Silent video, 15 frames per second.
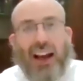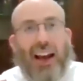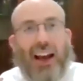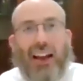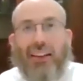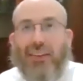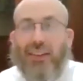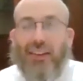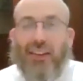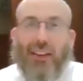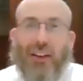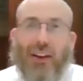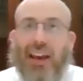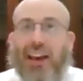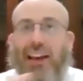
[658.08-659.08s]
And
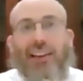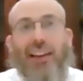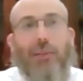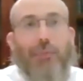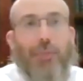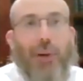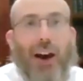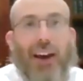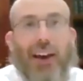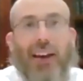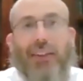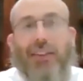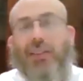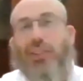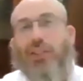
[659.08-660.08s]
the king didn't buy
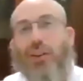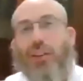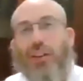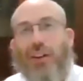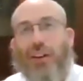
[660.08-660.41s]
it. So